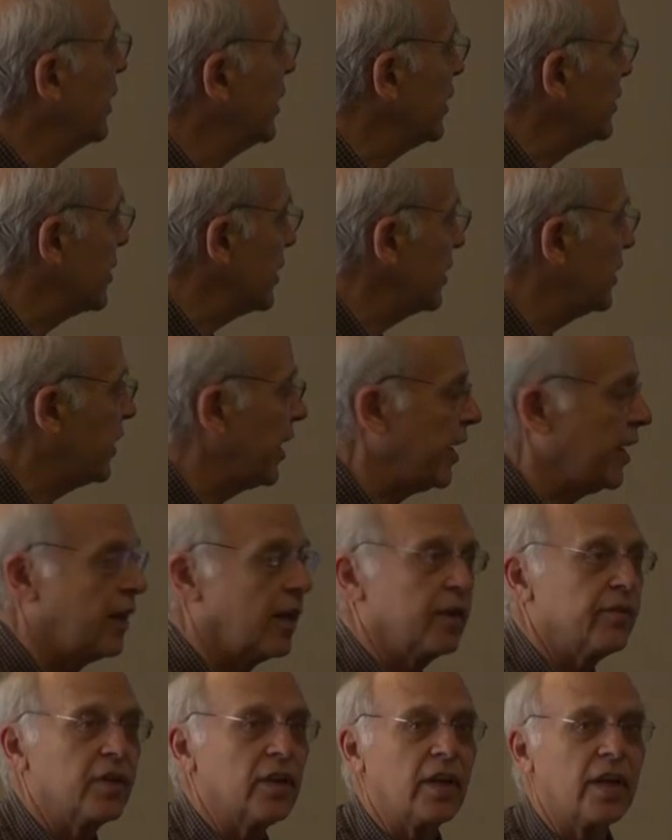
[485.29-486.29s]
is the
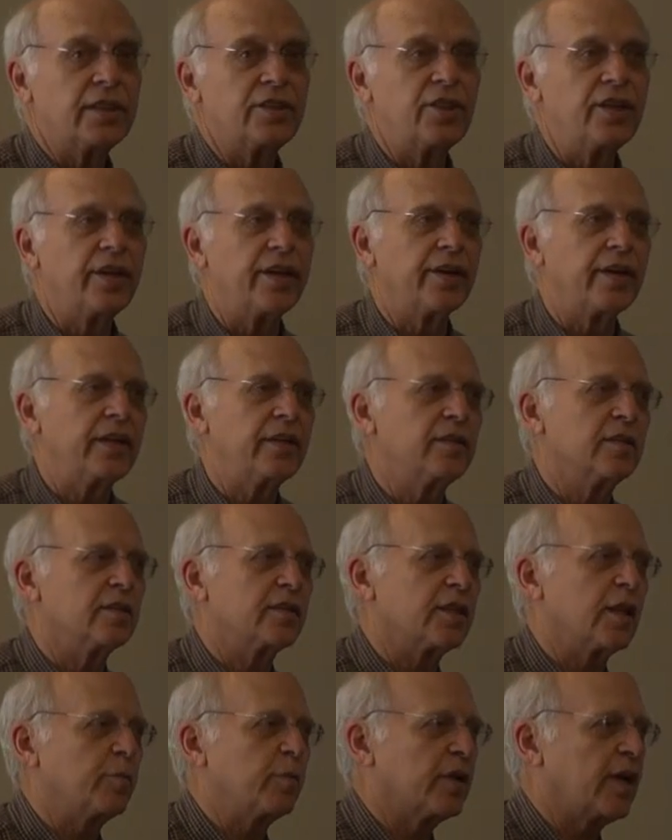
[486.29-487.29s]
tale of a legendary
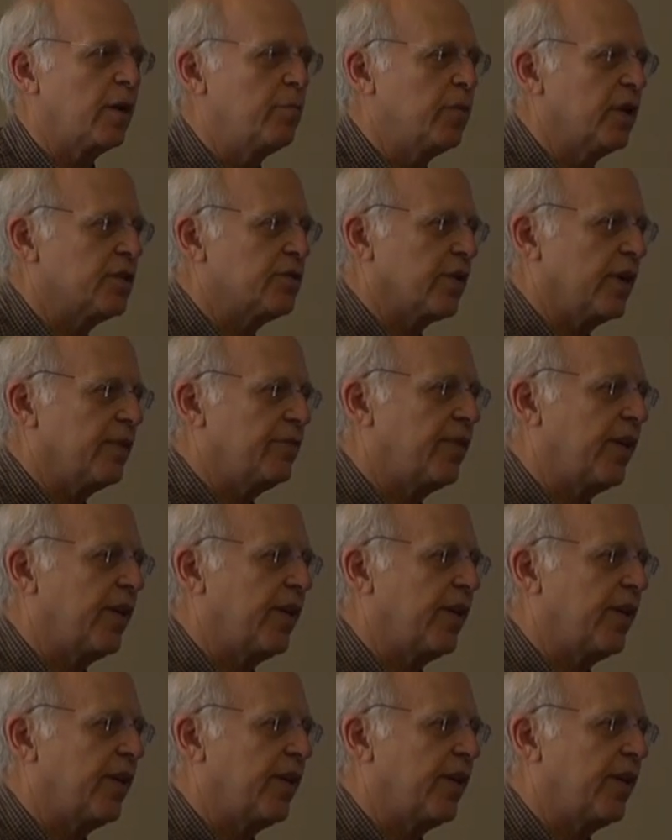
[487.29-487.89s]
summertime bus ride.